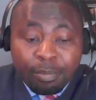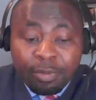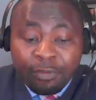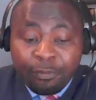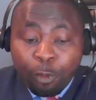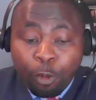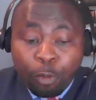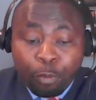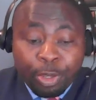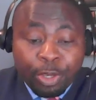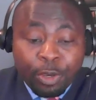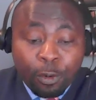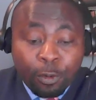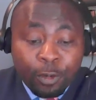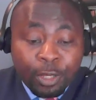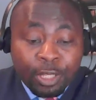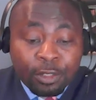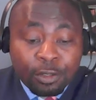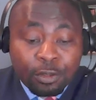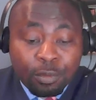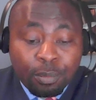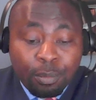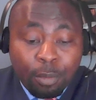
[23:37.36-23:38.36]
Before we go
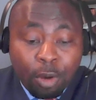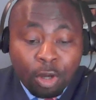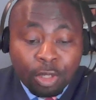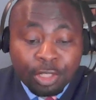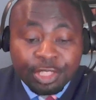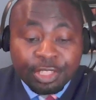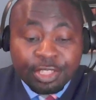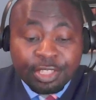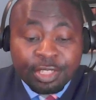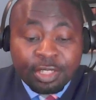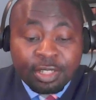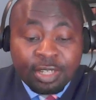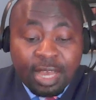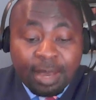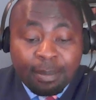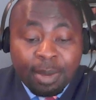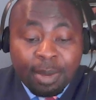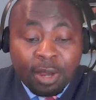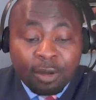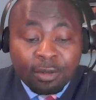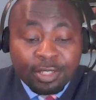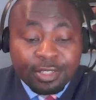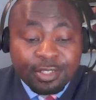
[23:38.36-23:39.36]
into more detail
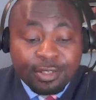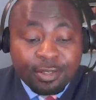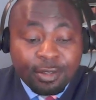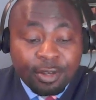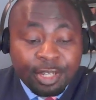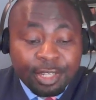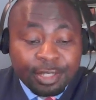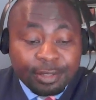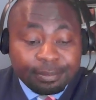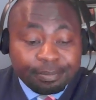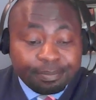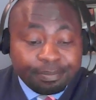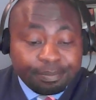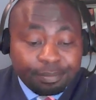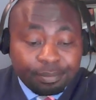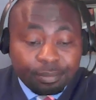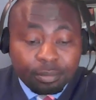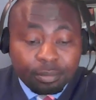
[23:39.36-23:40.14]
about this study,